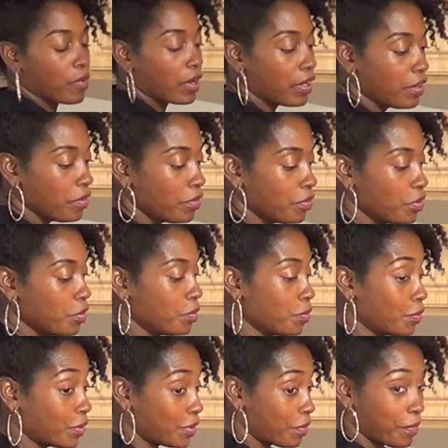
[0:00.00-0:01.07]
what do you
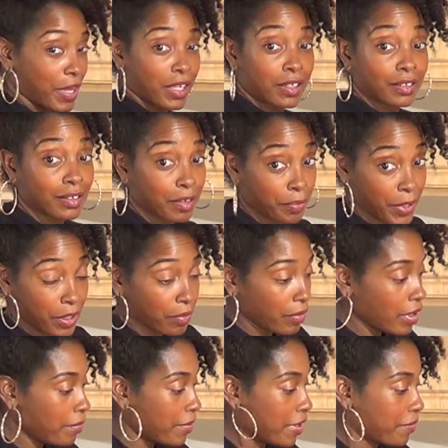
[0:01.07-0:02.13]
use to make it a little bit
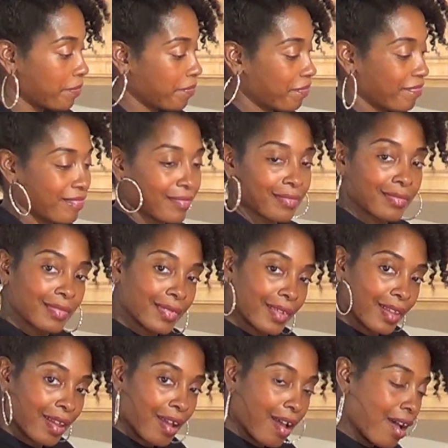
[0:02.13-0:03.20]
creamy?
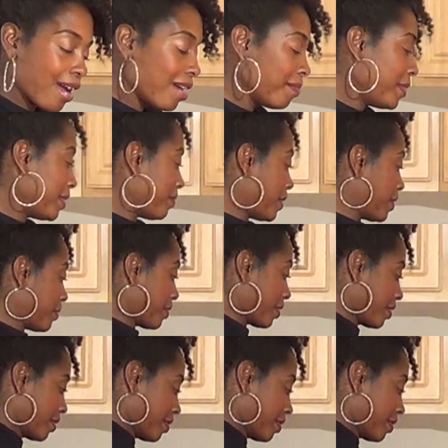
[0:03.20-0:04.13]
Almond milk.